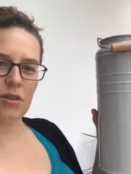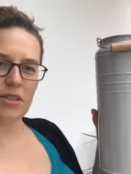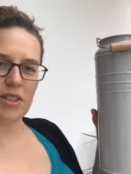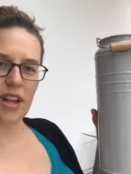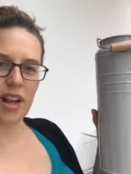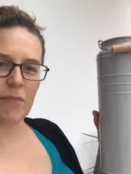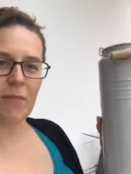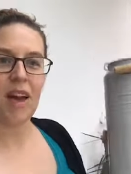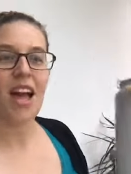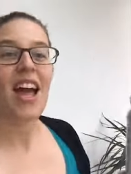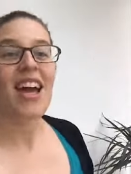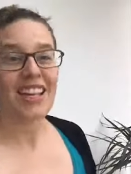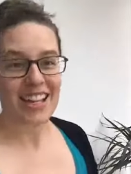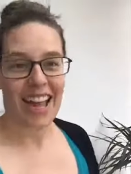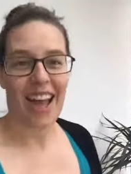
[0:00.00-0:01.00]
some,
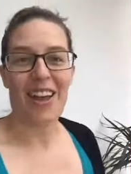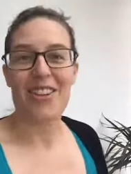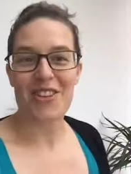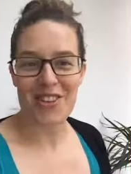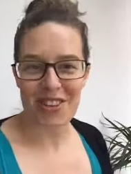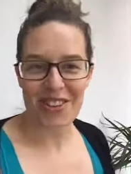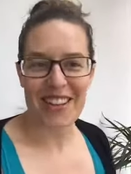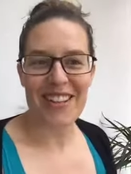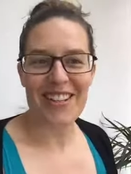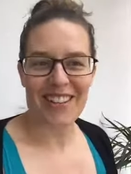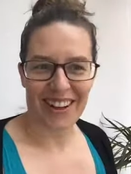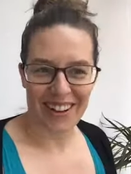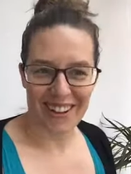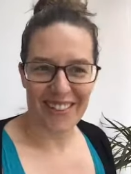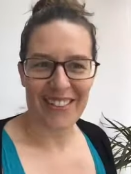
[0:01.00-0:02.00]
yeah, you do need to
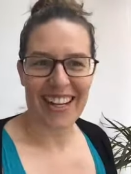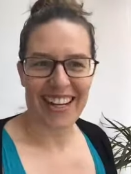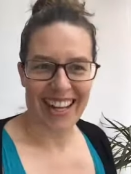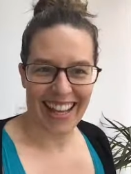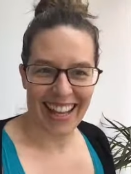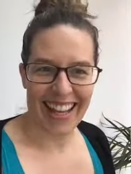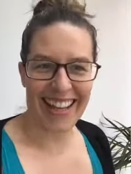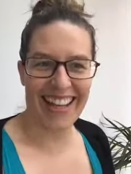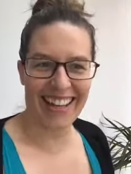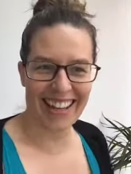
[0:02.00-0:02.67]
go to IKEA.